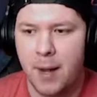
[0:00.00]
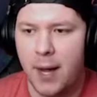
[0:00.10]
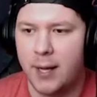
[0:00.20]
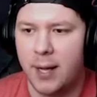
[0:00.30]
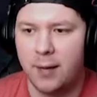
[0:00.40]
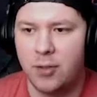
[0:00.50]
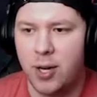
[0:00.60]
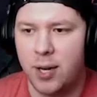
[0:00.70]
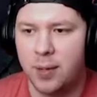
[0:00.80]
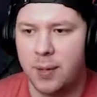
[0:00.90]
I can't even
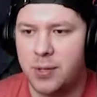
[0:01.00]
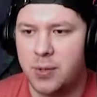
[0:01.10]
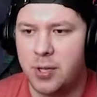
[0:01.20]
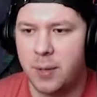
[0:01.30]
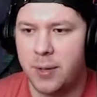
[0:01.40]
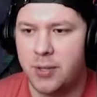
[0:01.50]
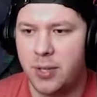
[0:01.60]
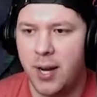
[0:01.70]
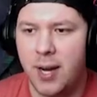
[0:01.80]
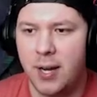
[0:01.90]
chant it because it was during my turn.
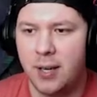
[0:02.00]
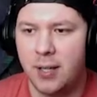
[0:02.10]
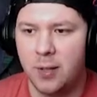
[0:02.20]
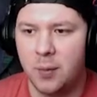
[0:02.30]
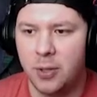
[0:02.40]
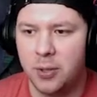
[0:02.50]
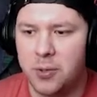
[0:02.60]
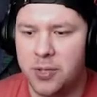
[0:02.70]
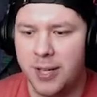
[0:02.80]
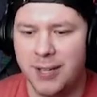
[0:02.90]
Hey, we're
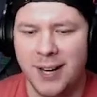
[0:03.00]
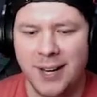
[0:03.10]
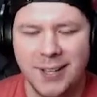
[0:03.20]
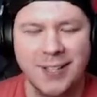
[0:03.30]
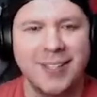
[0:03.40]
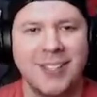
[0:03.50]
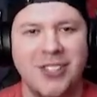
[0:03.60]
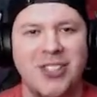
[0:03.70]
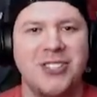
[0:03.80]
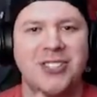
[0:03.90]
losing. All right,
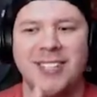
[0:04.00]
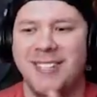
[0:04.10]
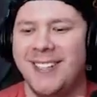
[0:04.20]
GG.